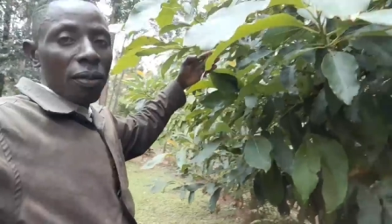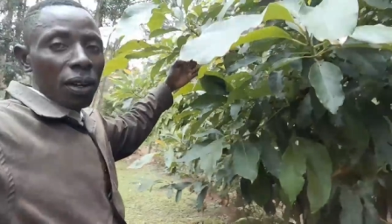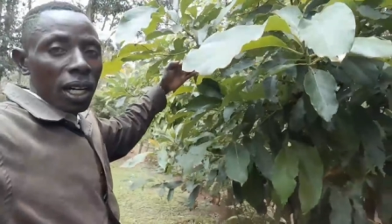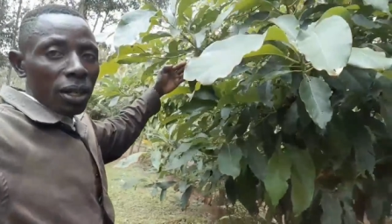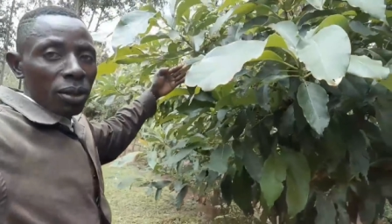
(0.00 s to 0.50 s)

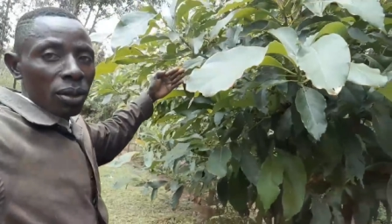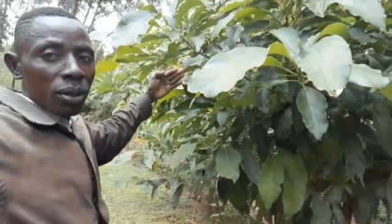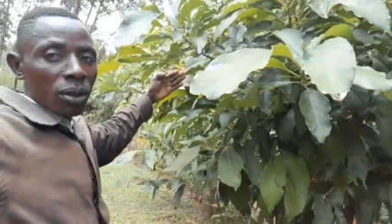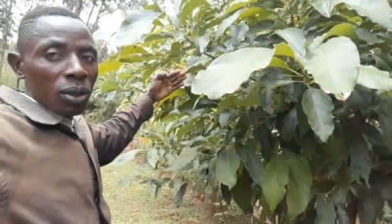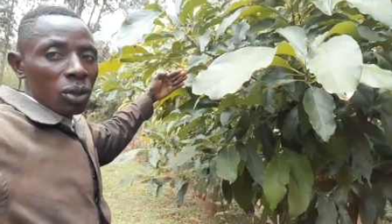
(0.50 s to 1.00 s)
avocado
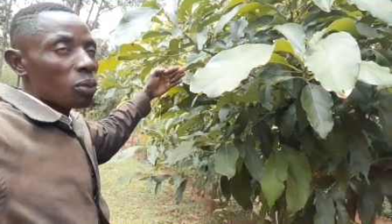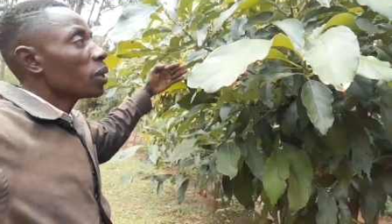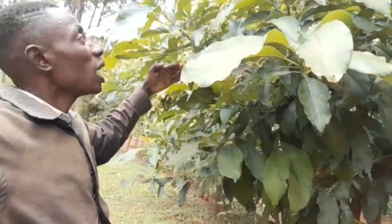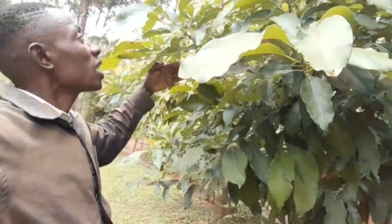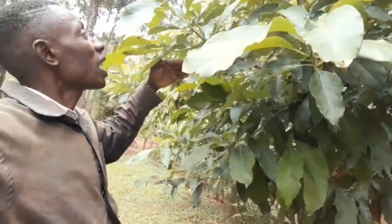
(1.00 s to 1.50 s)
to
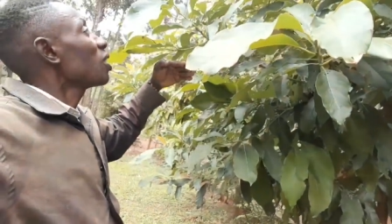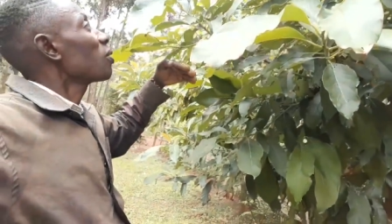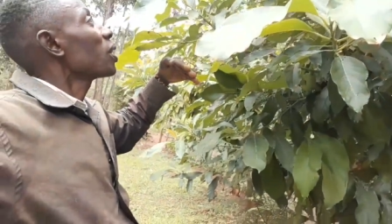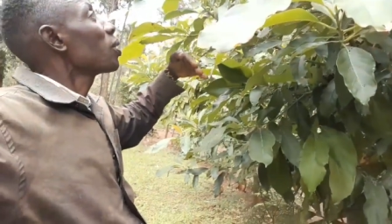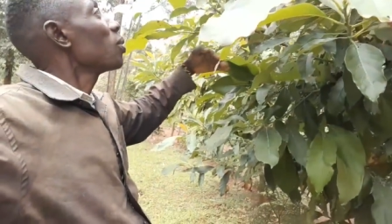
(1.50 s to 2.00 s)
be side
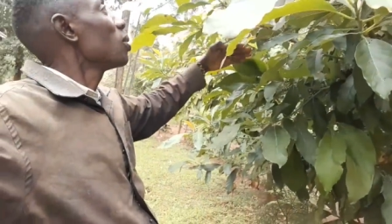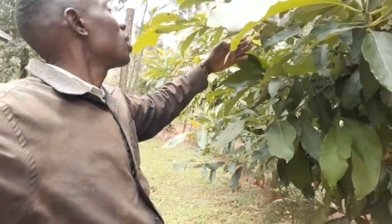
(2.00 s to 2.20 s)
of the road.